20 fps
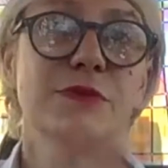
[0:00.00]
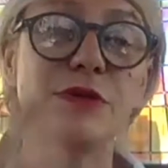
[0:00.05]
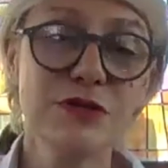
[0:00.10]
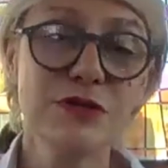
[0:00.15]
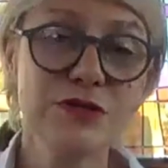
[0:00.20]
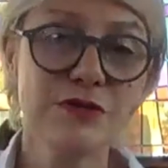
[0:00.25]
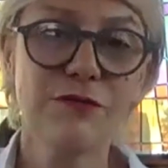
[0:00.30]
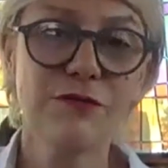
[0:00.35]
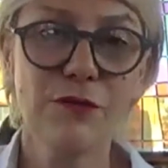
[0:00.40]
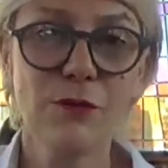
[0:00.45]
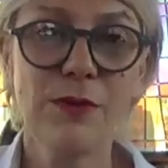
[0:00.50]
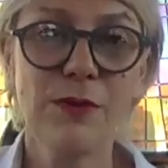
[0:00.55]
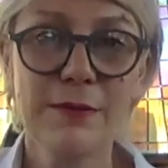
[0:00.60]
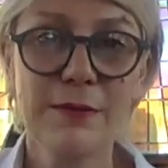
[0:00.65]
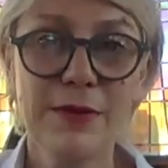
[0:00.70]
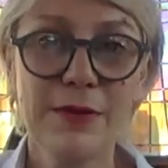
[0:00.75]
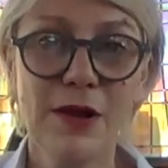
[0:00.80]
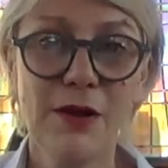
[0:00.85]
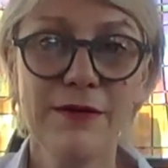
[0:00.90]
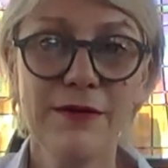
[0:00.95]
beautiful where
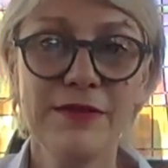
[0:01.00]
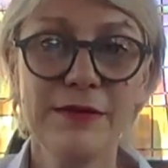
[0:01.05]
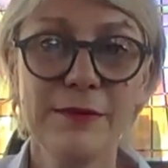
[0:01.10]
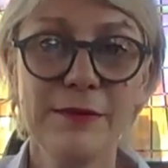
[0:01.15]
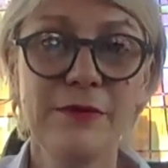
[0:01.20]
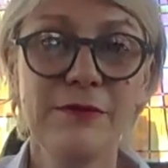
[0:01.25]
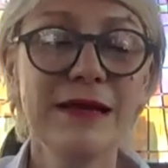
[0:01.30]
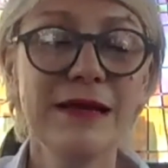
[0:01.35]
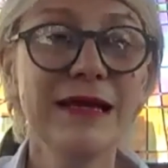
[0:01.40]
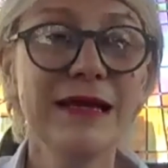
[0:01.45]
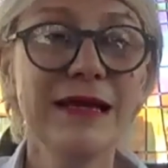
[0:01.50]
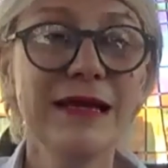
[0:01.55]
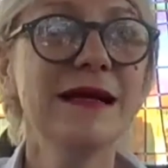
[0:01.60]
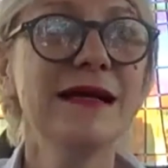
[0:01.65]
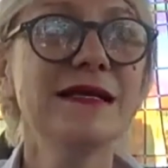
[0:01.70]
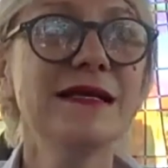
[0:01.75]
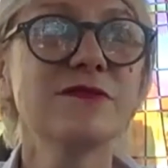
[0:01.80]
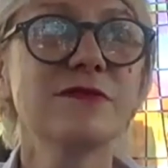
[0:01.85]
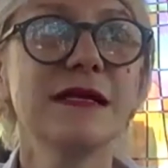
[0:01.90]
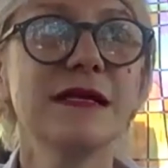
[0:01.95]
we are in the
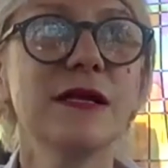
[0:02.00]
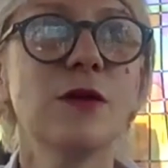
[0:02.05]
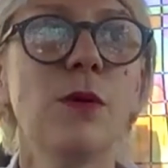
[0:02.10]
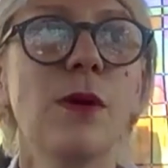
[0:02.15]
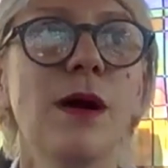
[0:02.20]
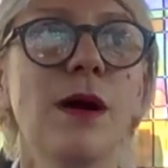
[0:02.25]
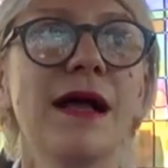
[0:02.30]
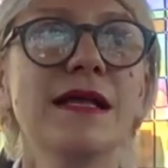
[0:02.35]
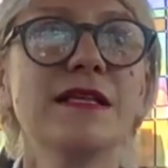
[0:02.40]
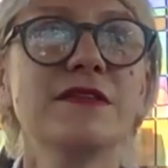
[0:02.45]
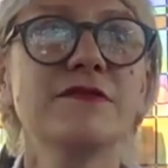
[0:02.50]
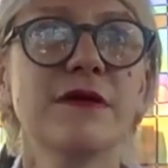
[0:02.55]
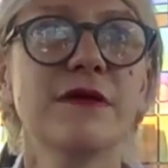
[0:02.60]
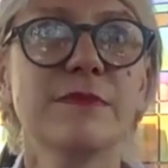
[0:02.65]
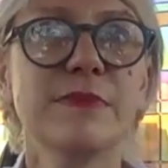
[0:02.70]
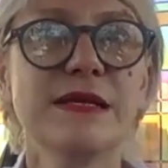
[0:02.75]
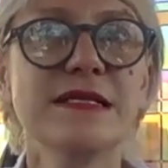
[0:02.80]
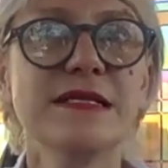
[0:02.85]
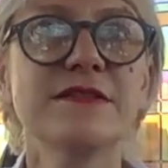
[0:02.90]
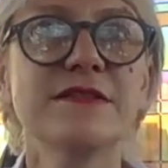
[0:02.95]
marina. It's really quiet, it's
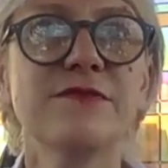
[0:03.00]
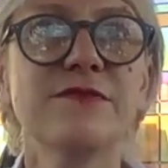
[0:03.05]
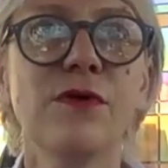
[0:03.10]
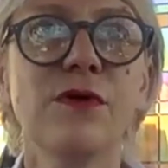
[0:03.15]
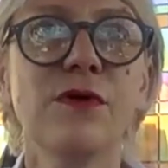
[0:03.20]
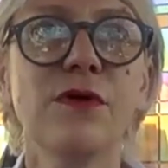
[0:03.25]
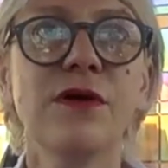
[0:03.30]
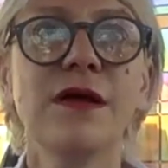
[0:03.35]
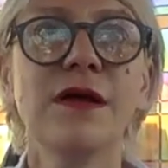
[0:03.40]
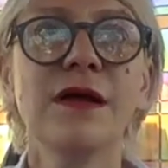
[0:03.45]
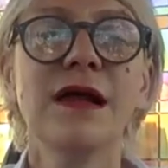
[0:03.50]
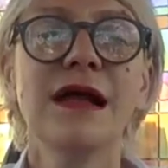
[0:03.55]
very peaceful.